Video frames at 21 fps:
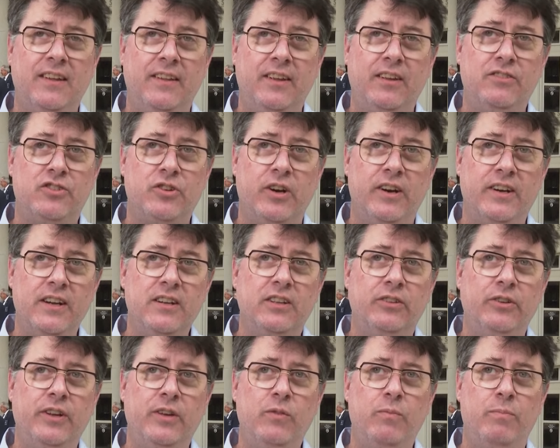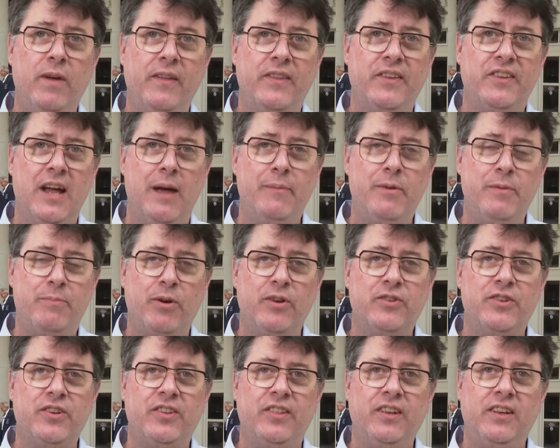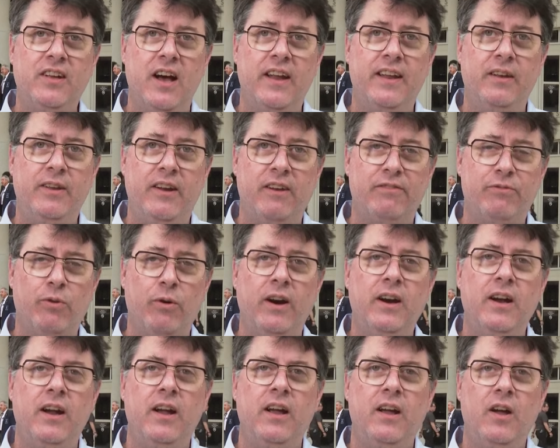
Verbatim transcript: The jury concluded at the time he purchased the gun and therefore